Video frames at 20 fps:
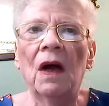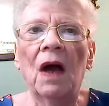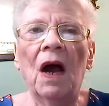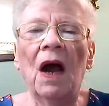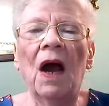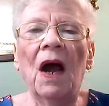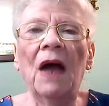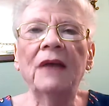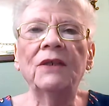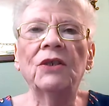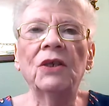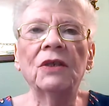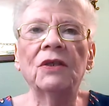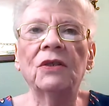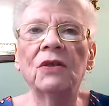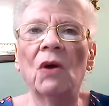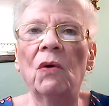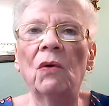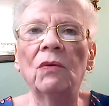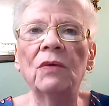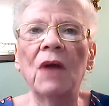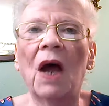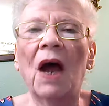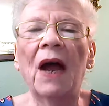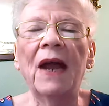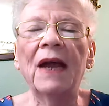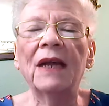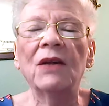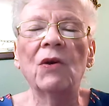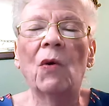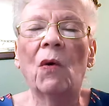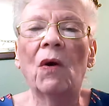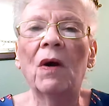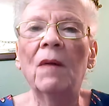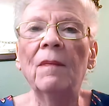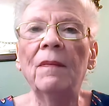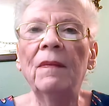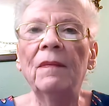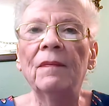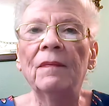I just don't, I ignore
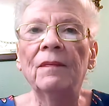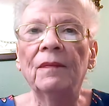them.